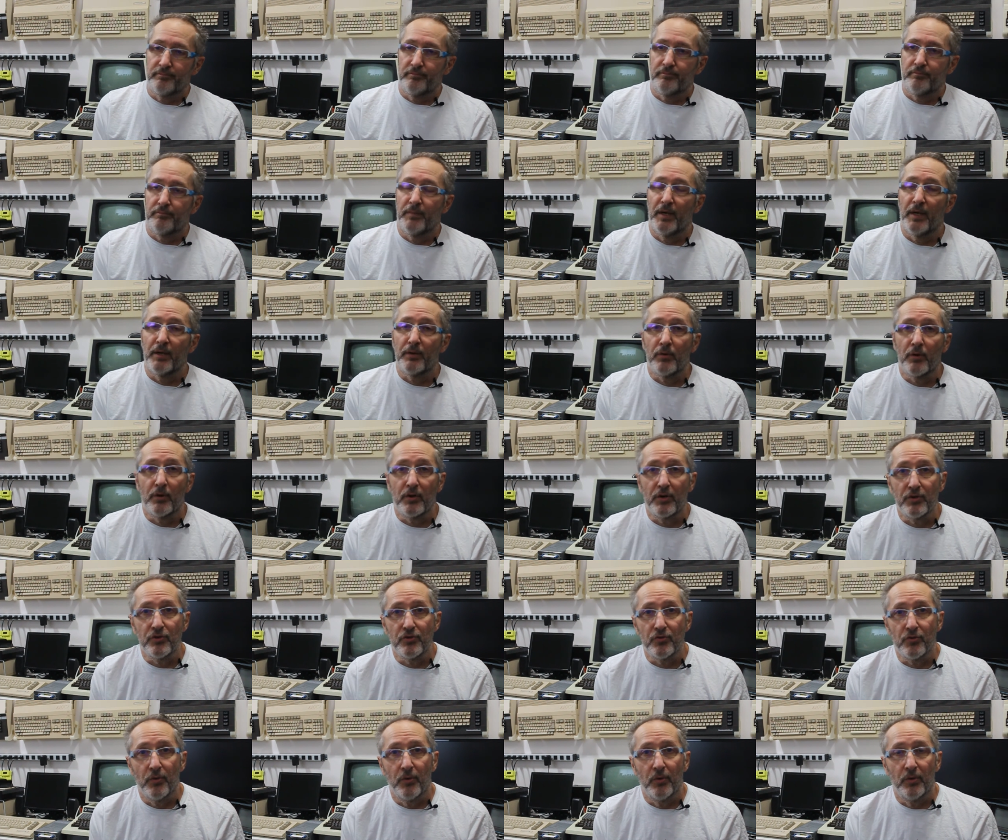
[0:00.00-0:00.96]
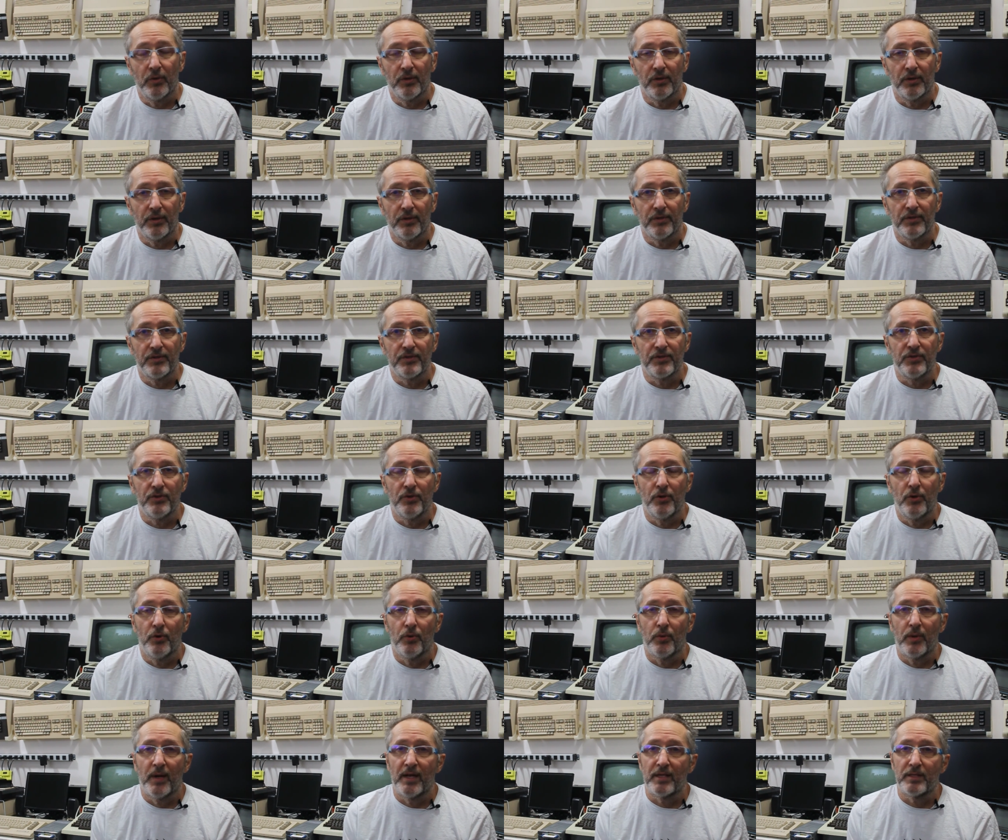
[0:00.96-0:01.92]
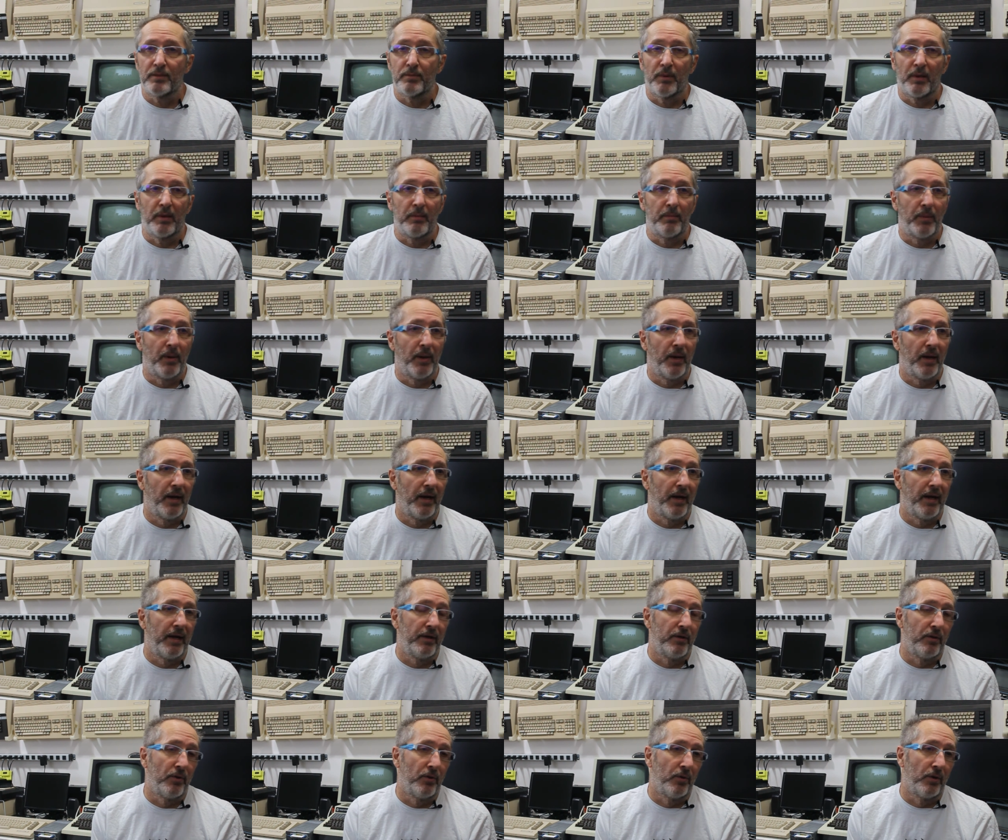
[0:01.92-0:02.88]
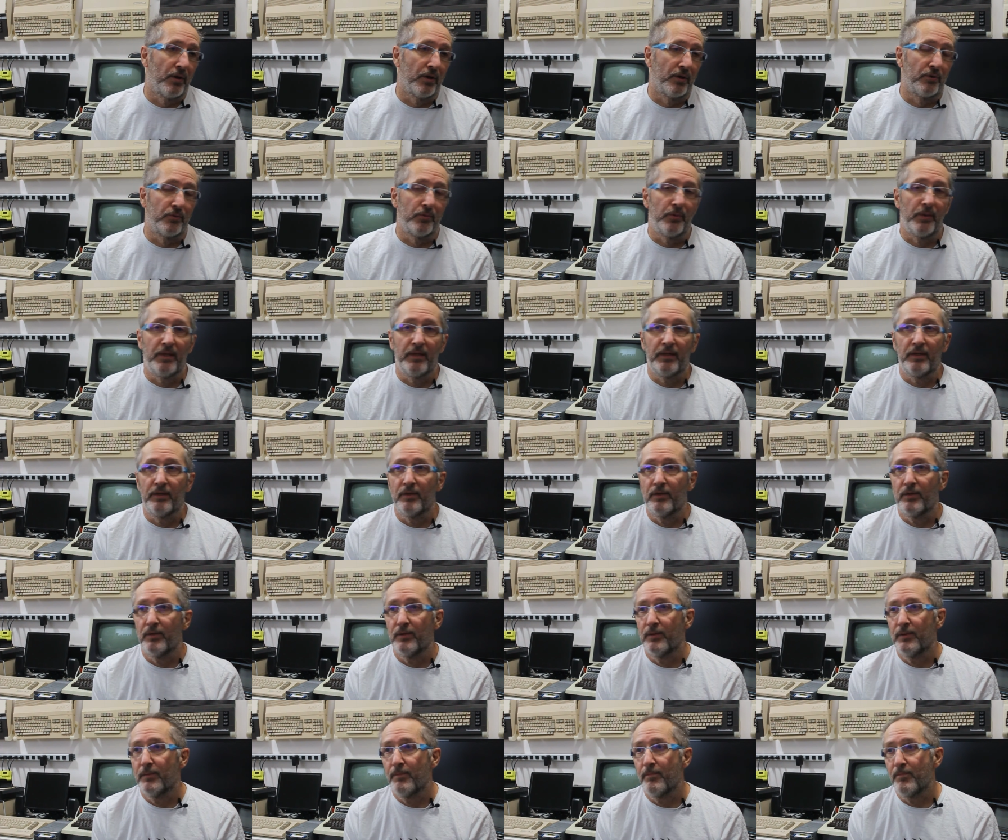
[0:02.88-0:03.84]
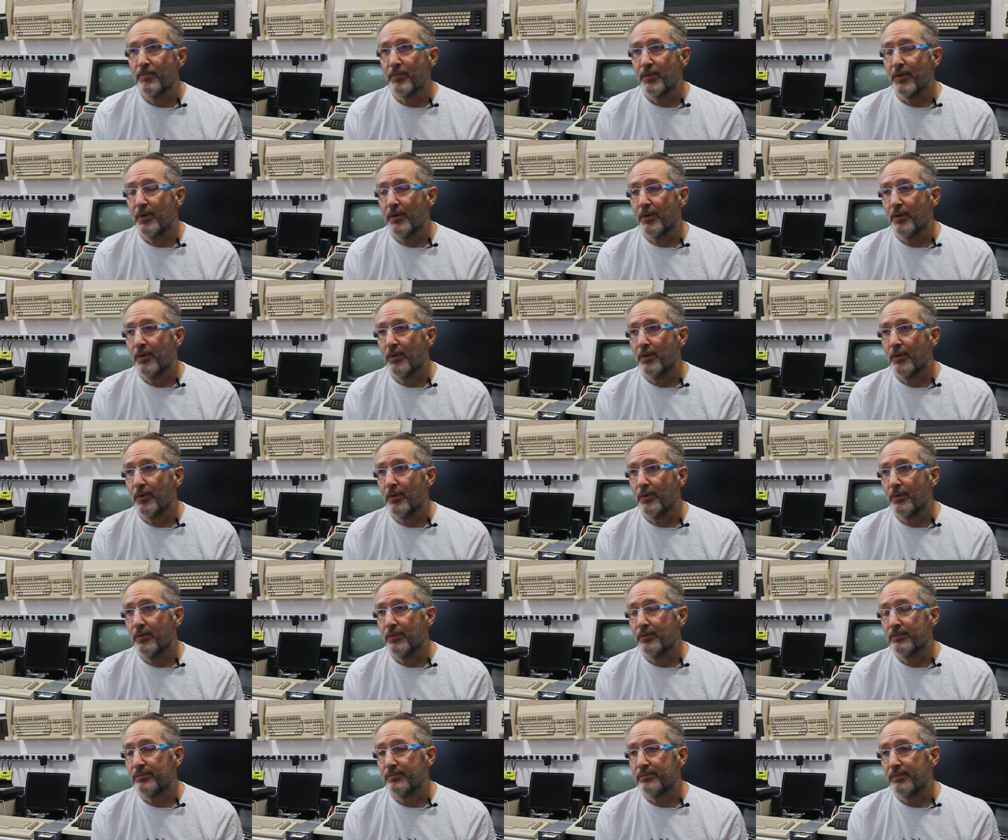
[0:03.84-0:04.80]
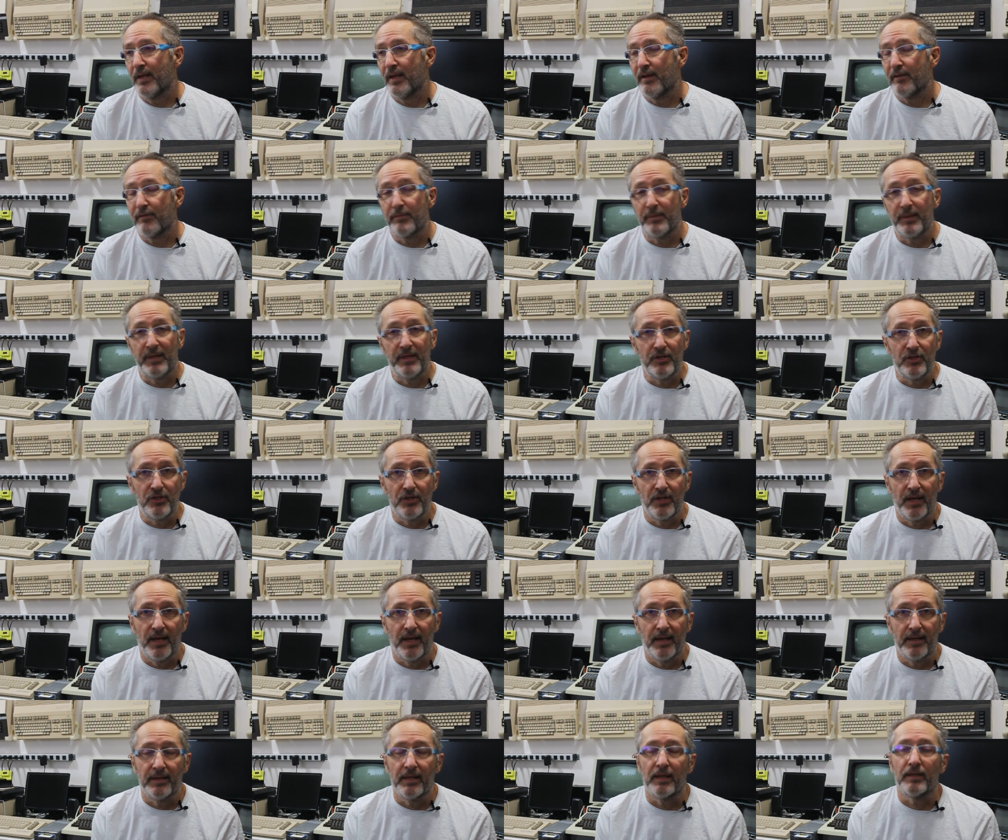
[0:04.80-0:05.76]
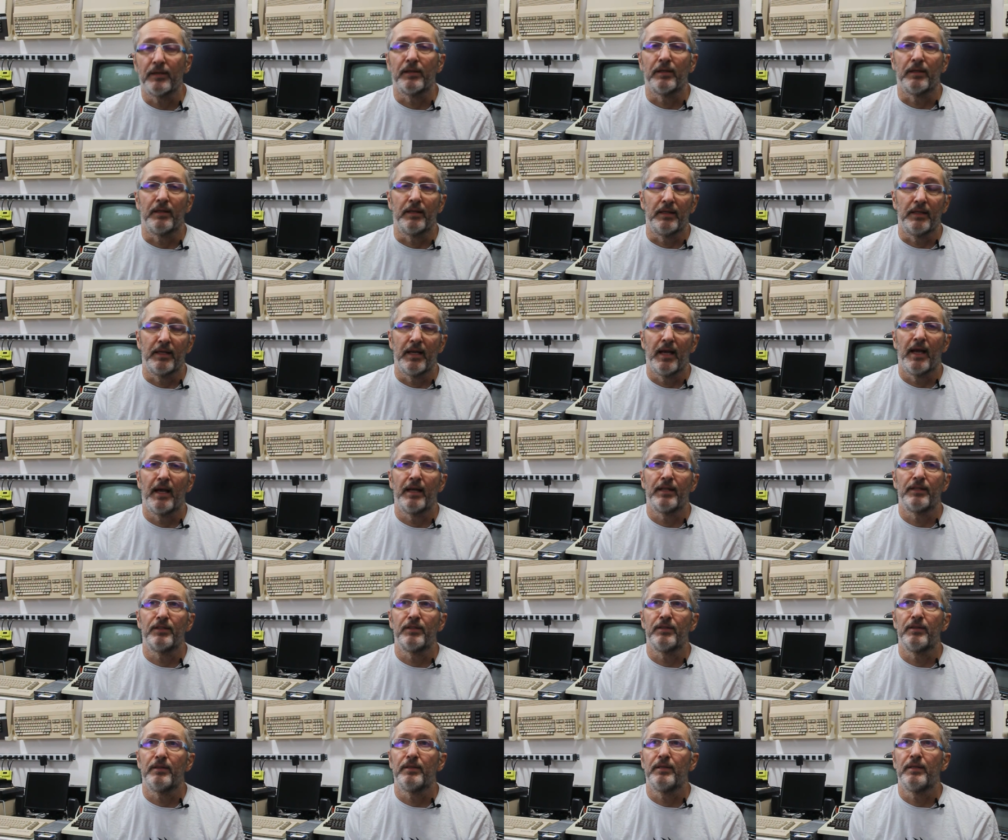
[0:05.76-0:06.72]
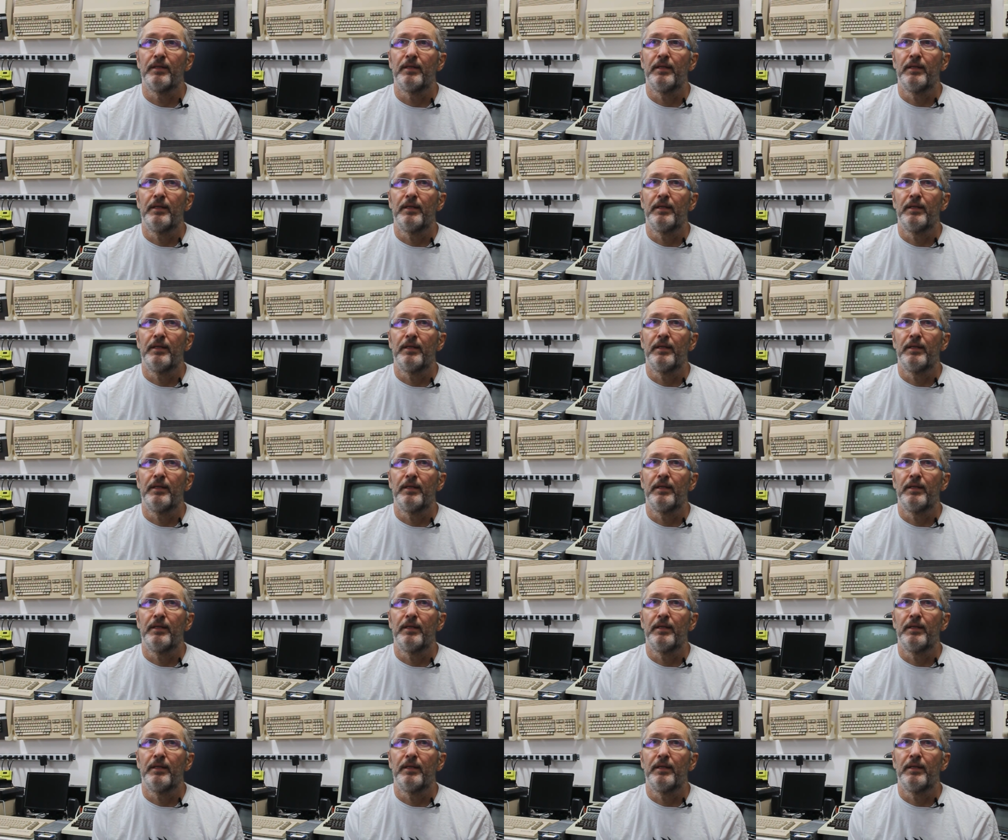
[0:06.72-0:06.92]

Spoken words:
microcontrollers, no Raspberry Pi, no Arduino, no FPGA, nothing. It had to,